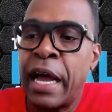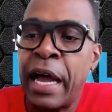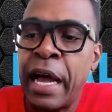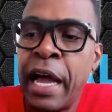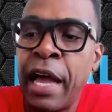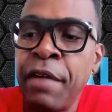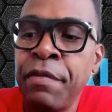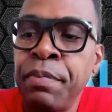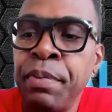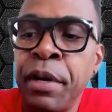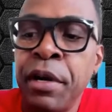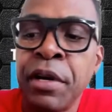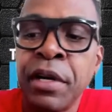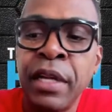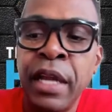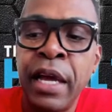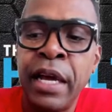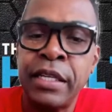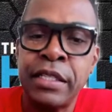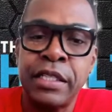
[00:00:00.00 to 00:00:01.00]
I have a pair of
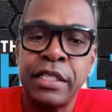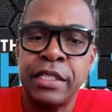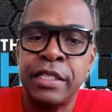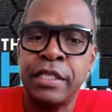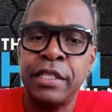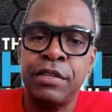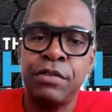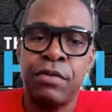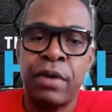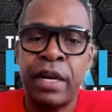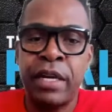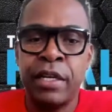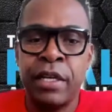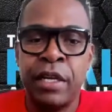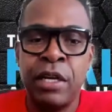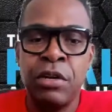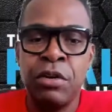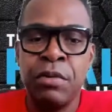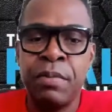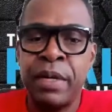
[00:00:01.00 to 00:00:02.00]
glasses right
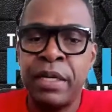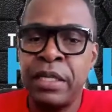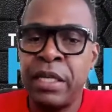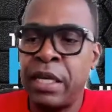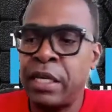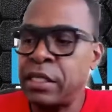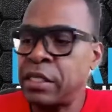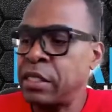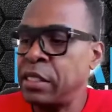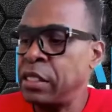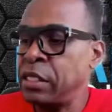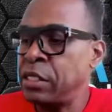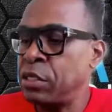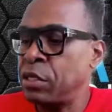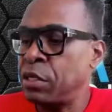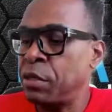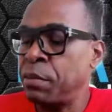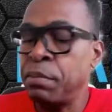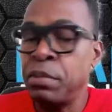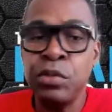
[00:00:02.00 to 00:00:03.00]
here on my desk. These are
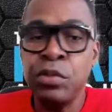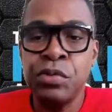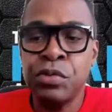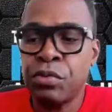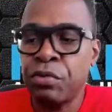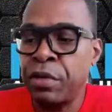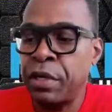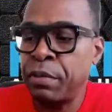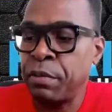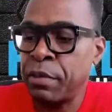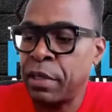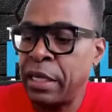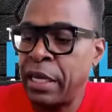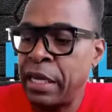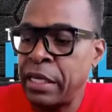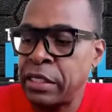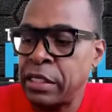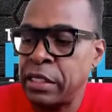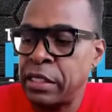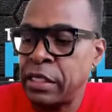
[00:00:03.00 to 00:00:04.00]
the blue screen
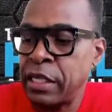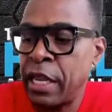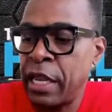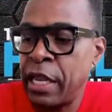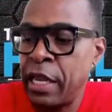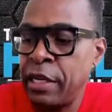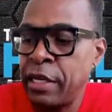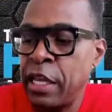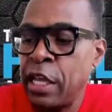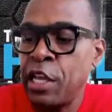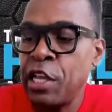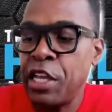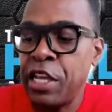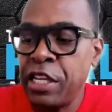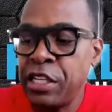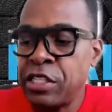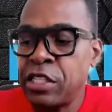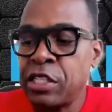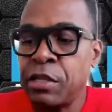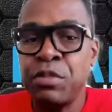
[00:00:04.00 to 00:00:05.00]
glasses, and
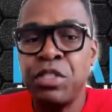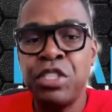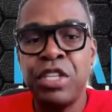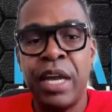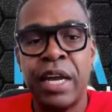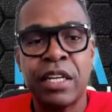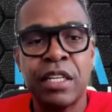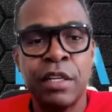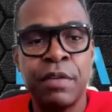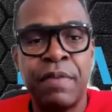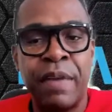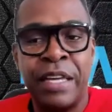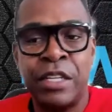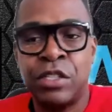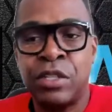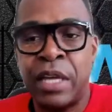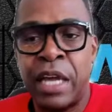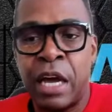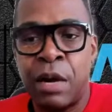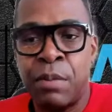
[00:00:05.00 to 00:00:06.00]
it's subjective as
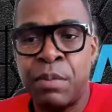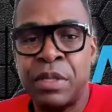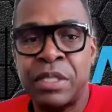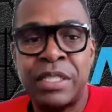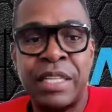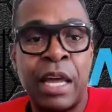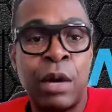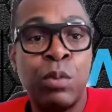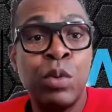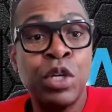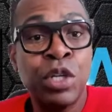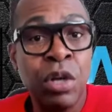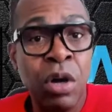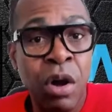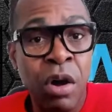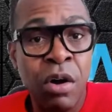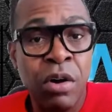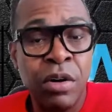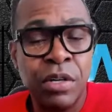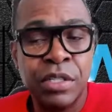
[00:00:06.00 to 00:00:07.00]
to how much that would
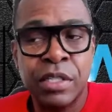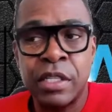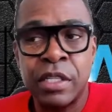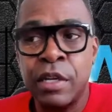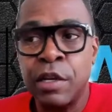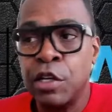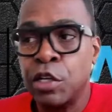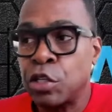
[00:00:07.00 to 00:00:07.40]
cost.